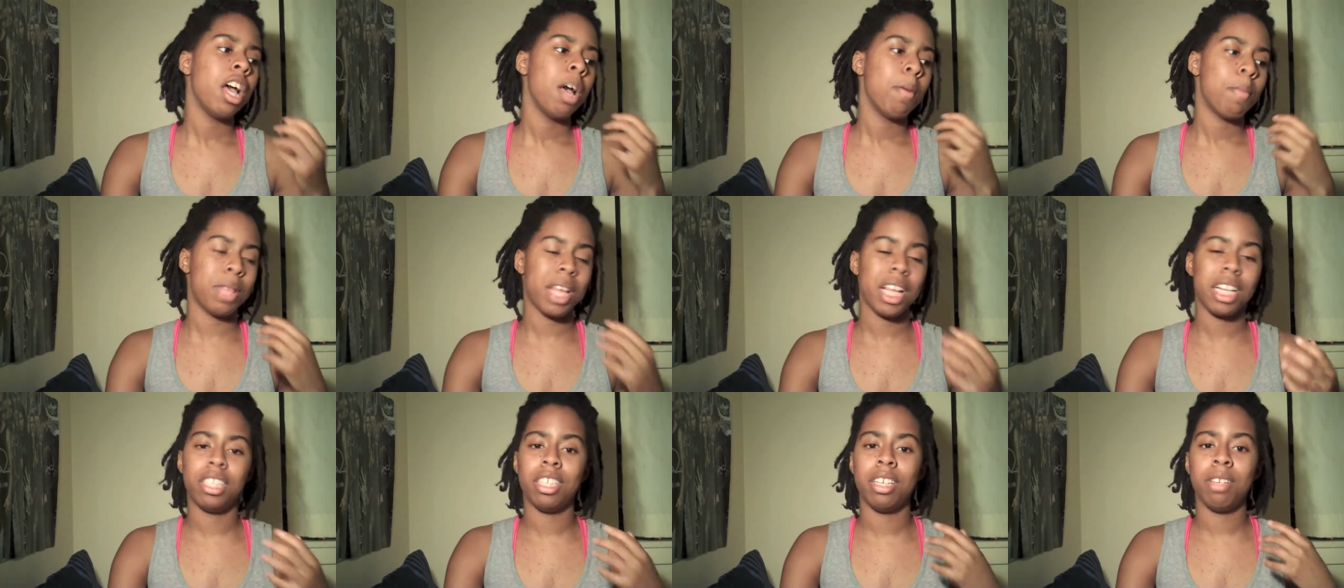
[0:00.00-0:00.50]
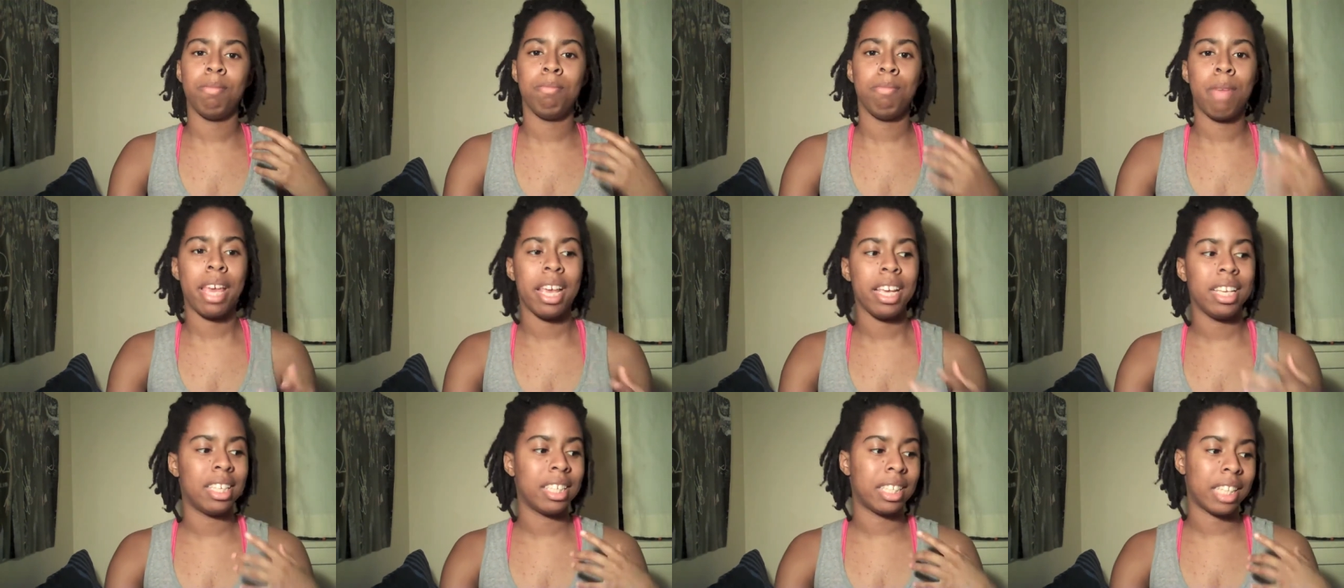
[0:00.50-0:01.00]
But that doesn't
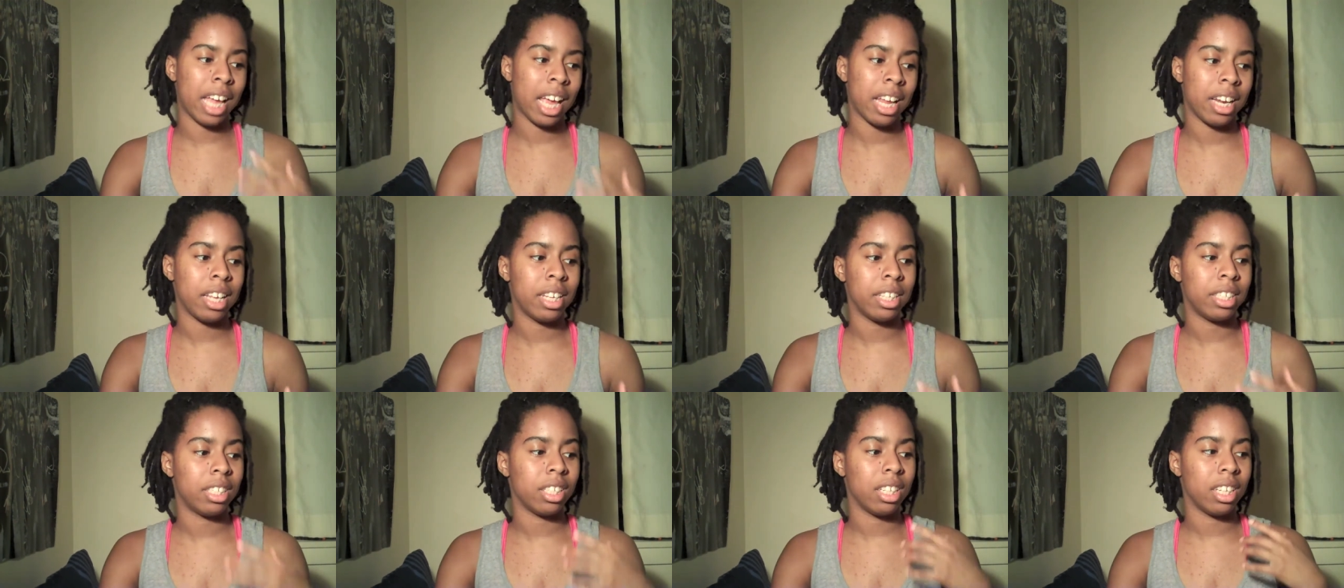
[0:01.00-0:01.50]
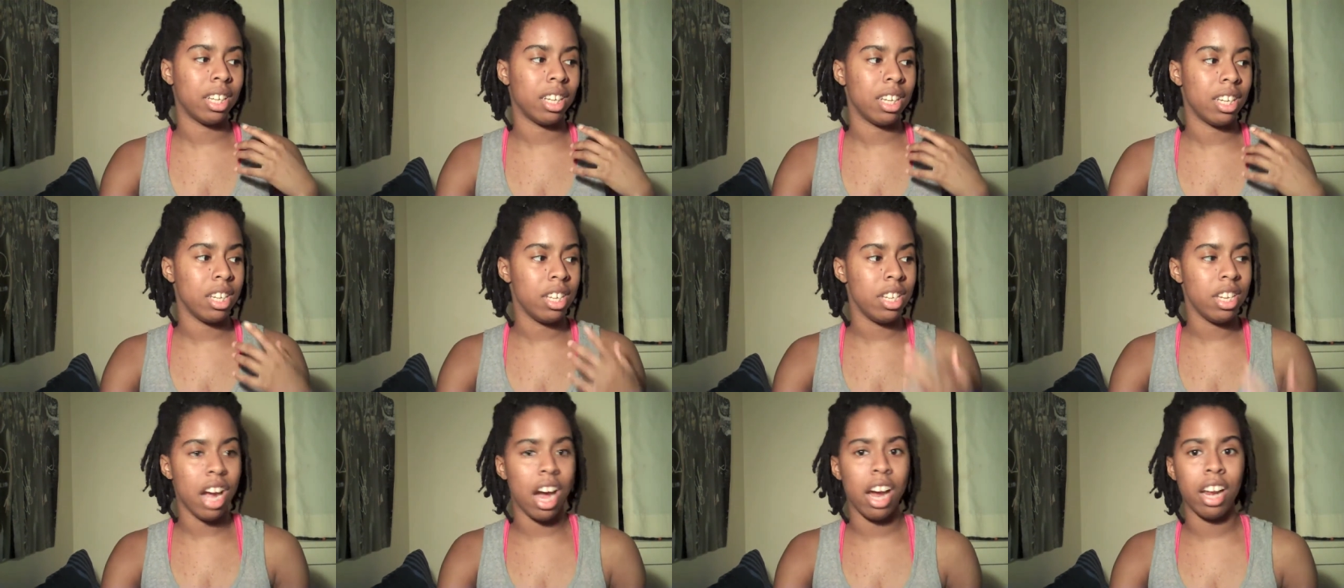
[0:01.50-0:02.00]
make Stannis
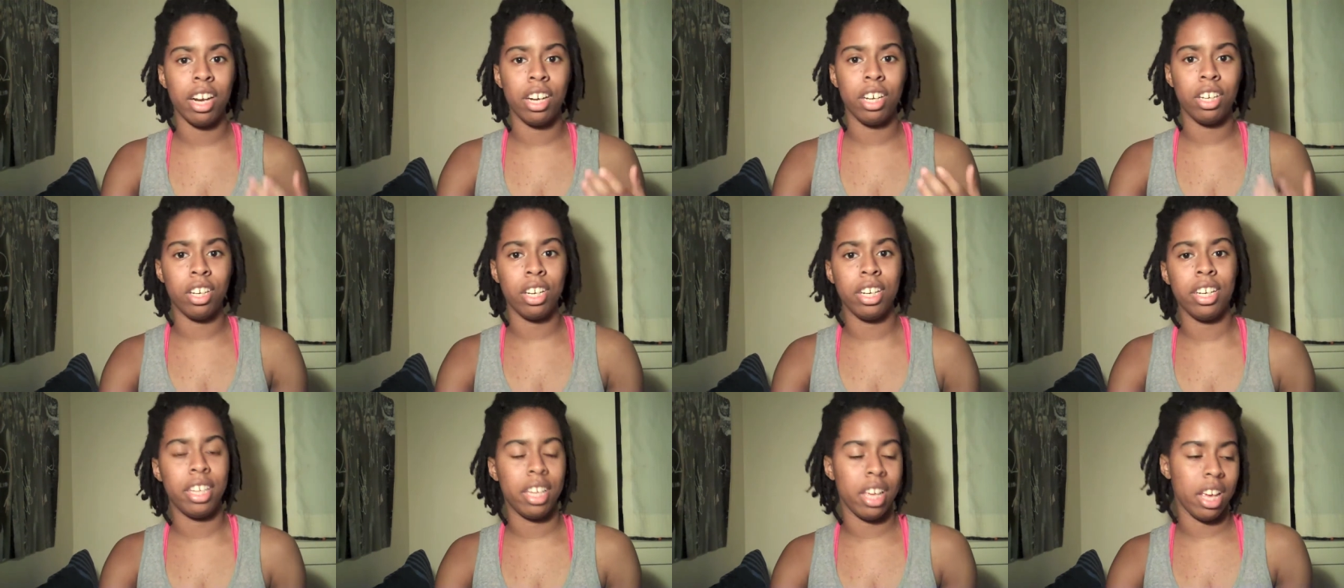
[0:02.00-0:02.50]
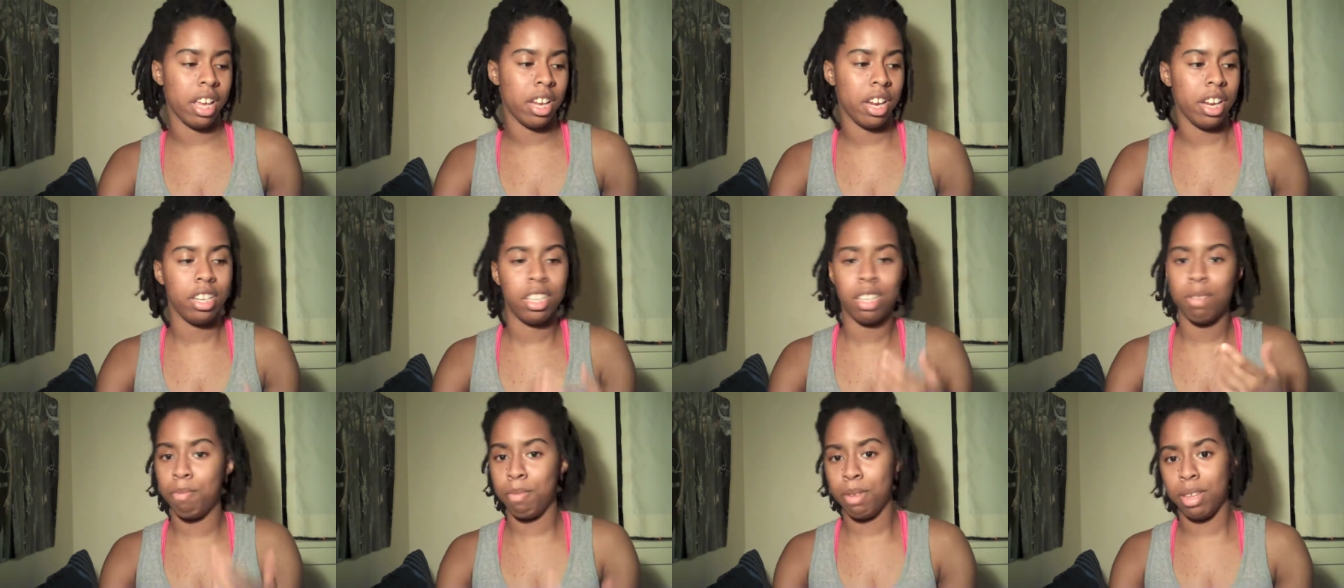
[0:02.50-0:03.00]
not a good
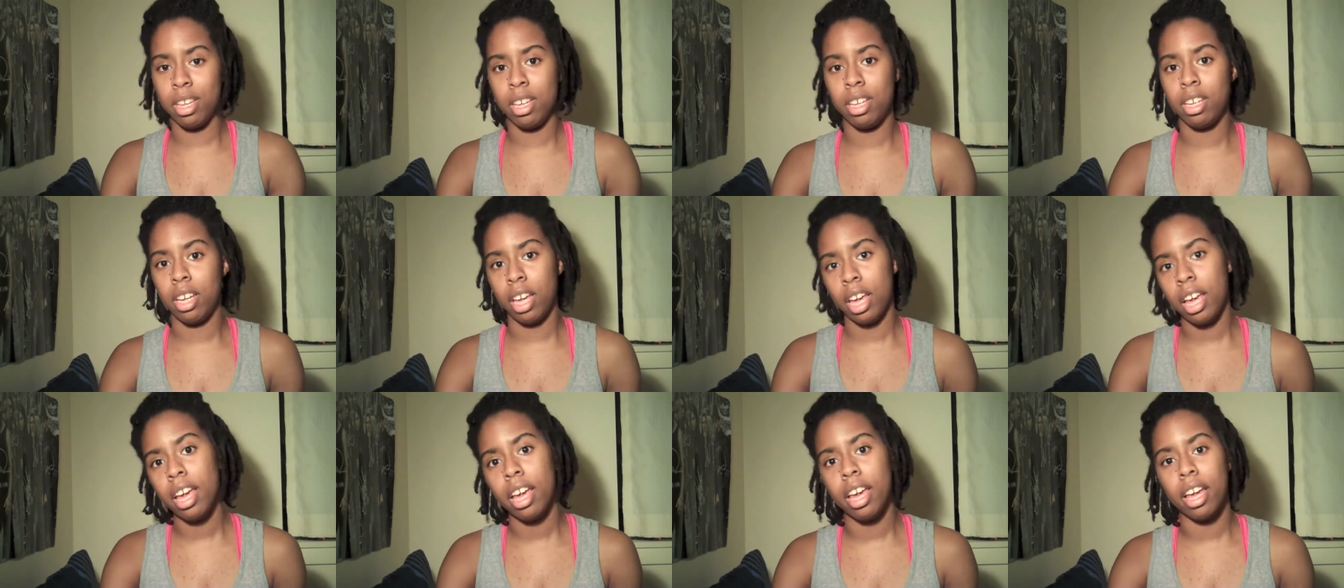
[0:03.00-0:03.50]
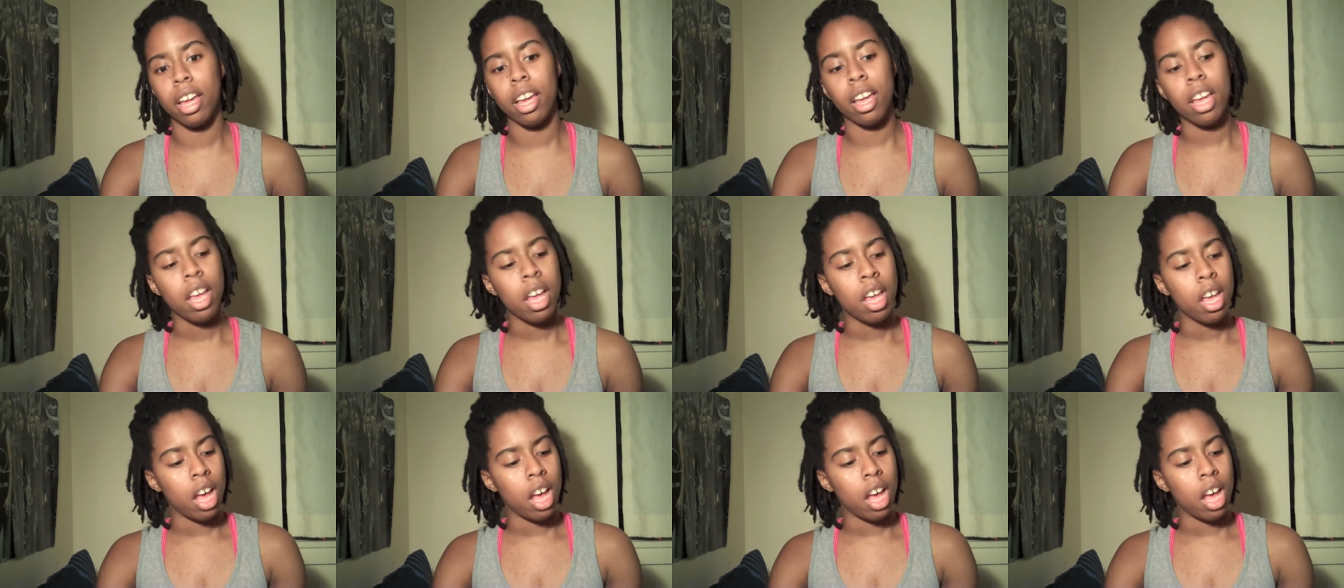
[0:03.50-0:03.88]
candidate to be king.